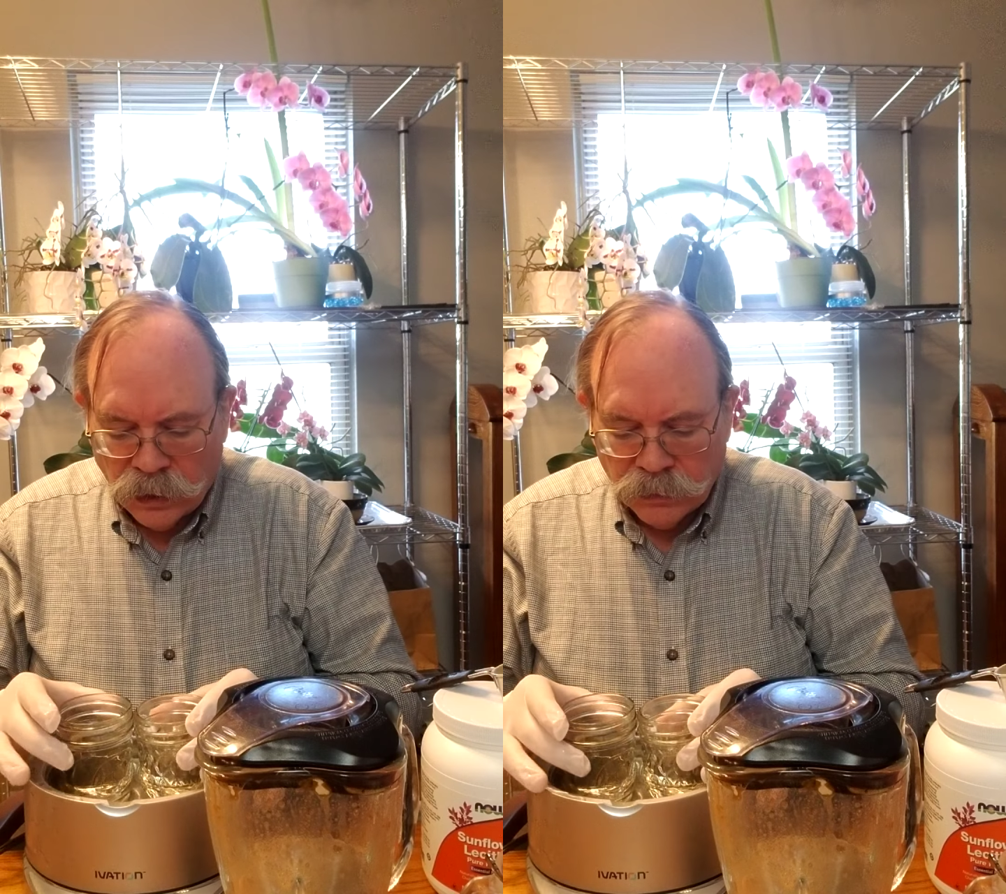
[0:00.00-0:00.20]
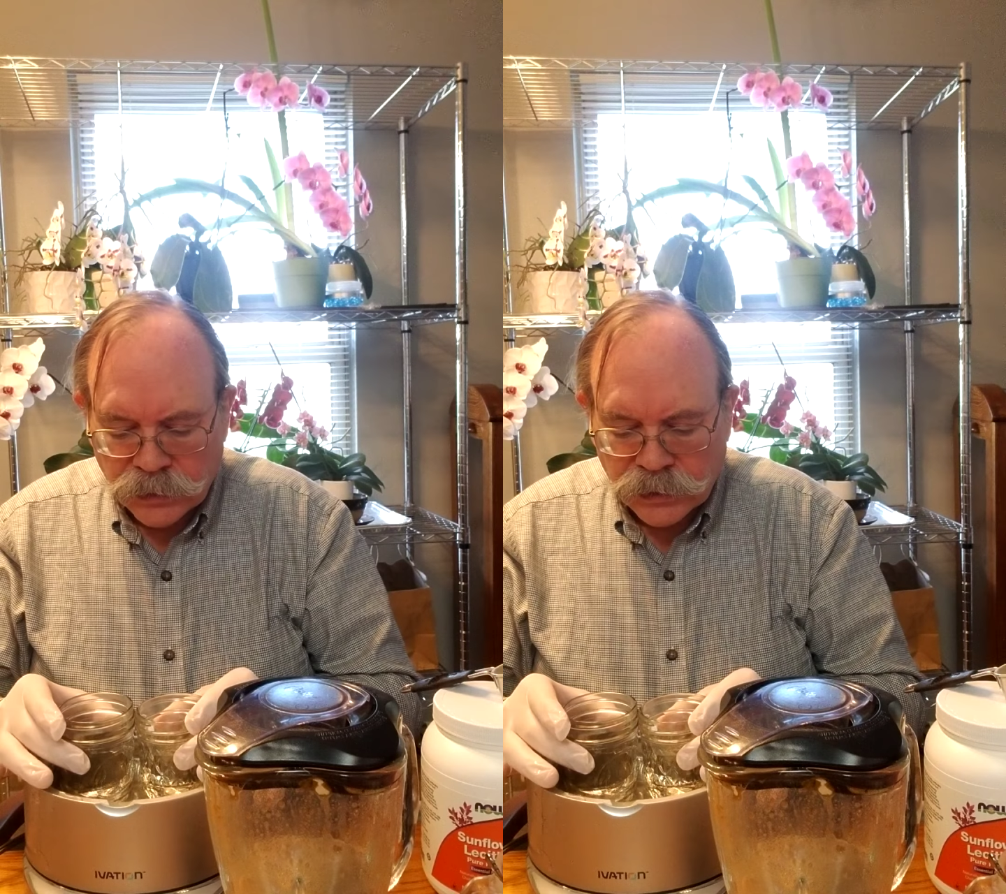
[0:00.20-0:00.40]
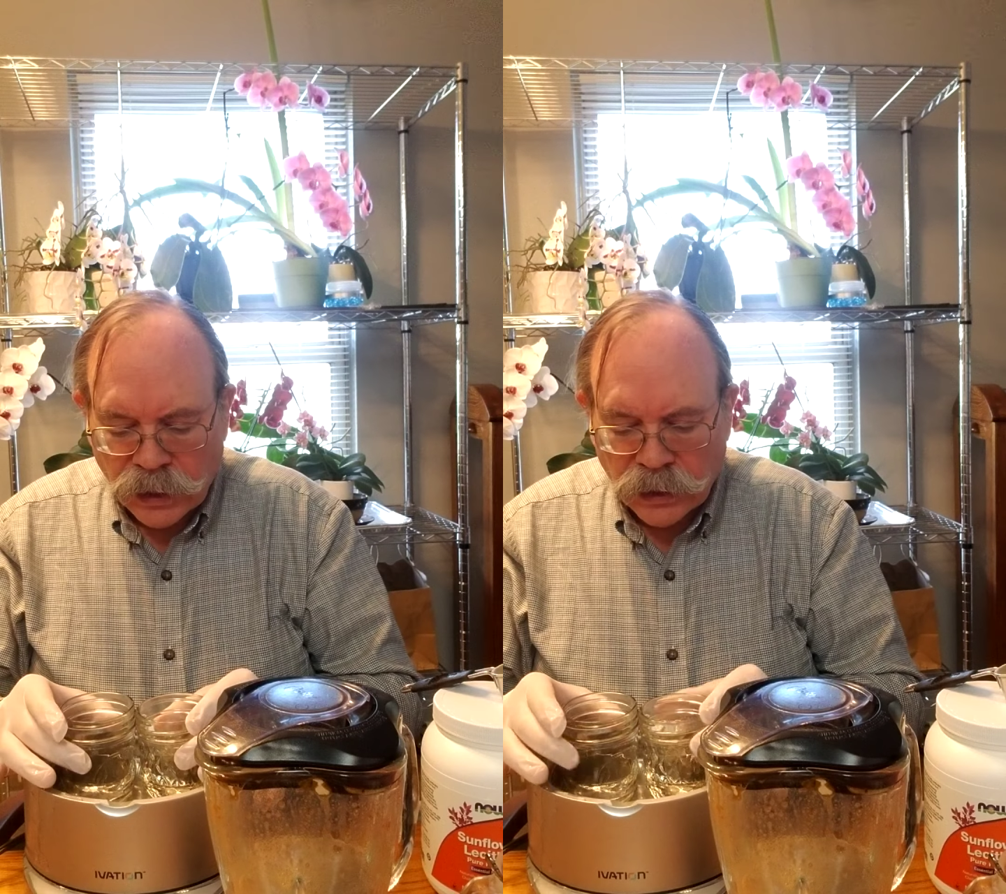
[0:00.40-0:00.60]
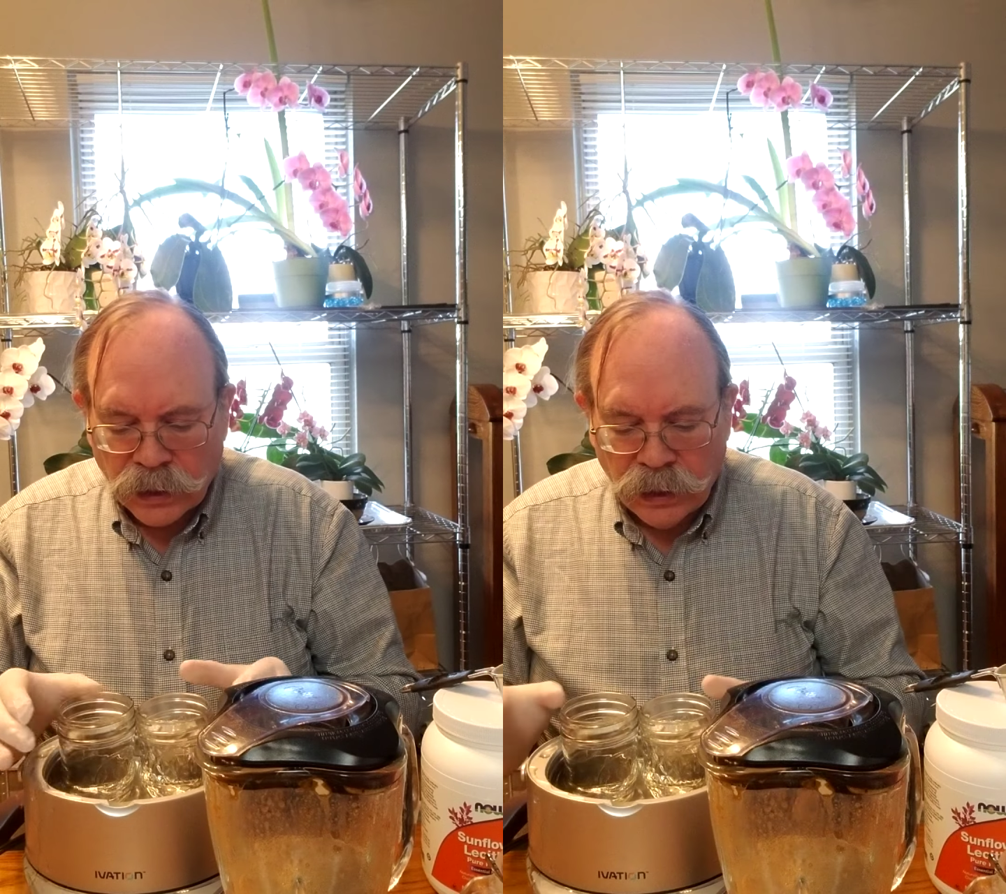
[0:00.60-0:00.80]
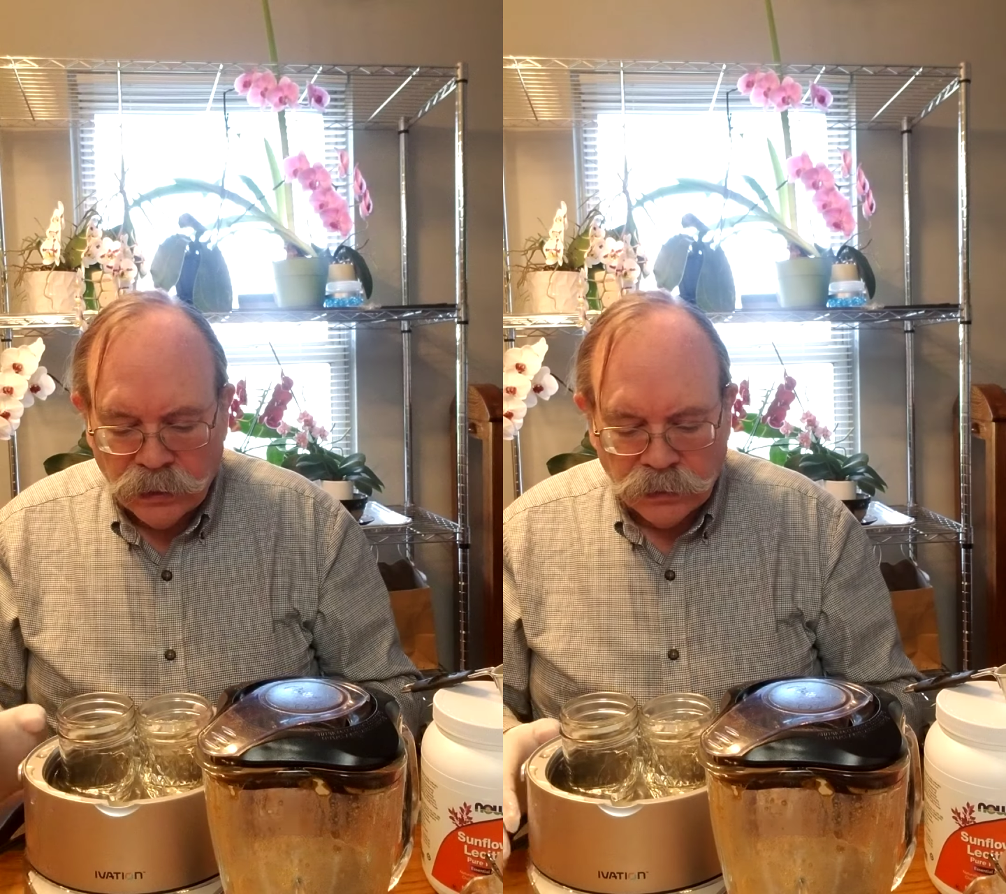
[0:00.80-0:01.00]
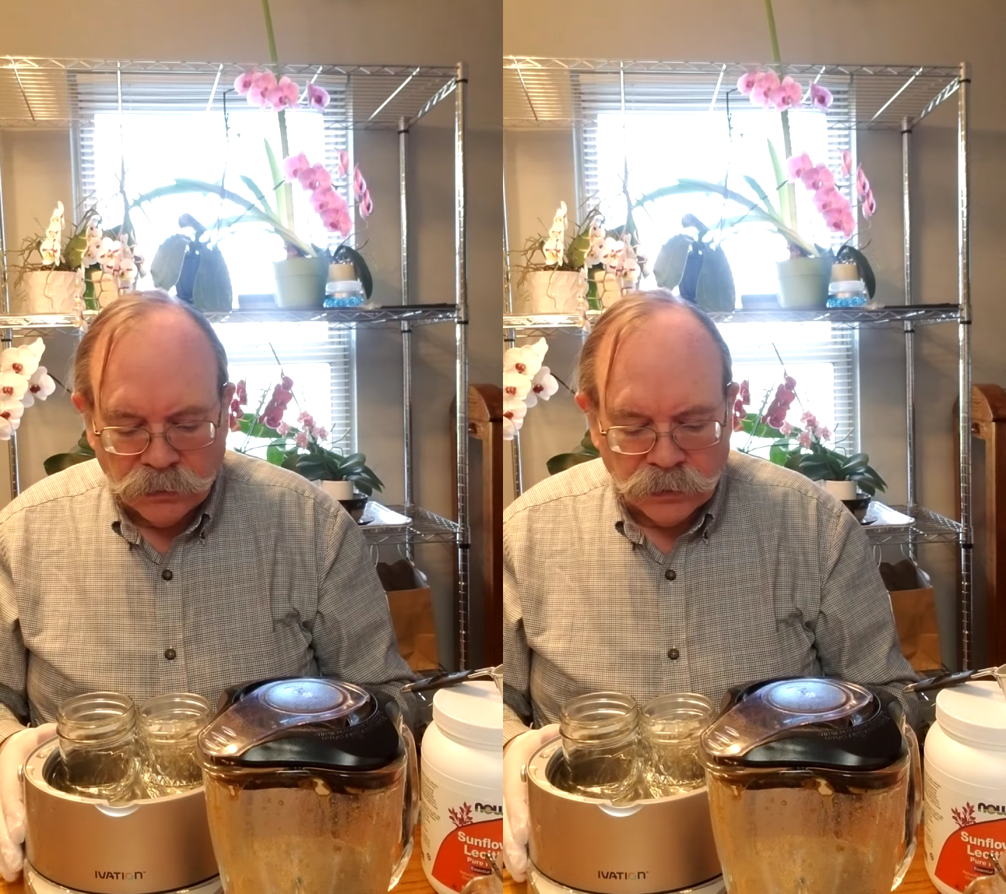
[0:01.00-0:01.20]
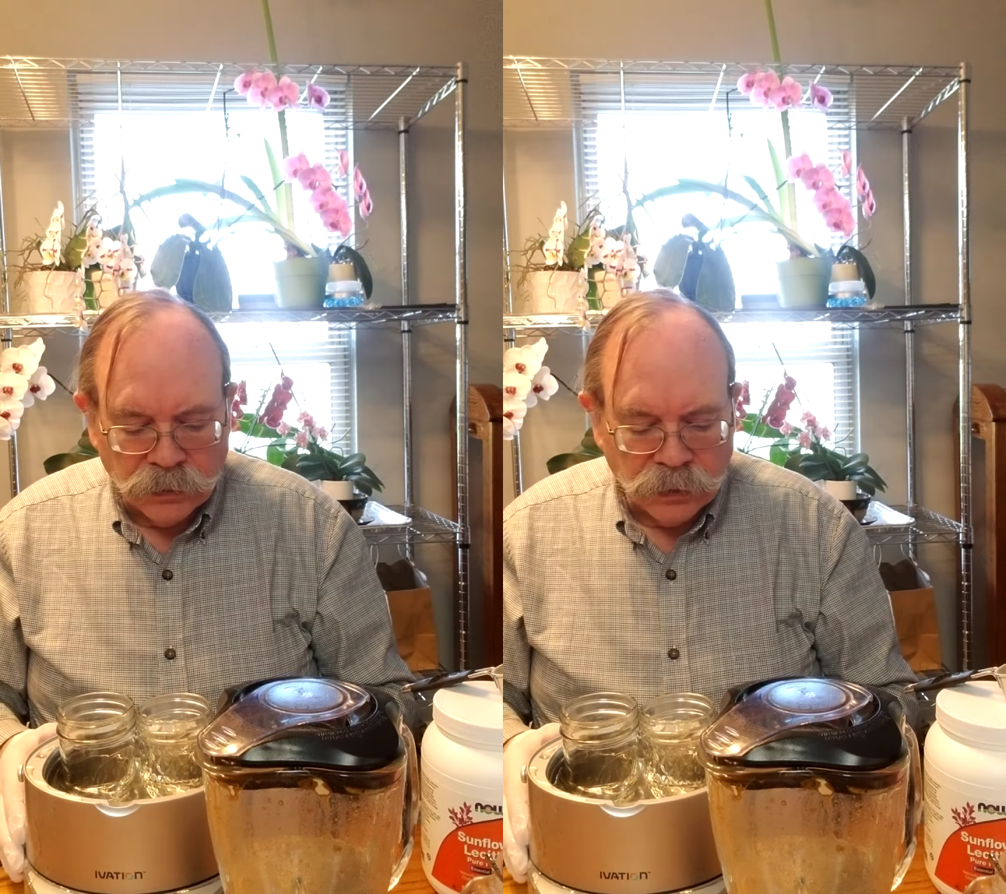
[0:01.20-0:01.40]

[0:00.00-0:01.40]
sonicator, or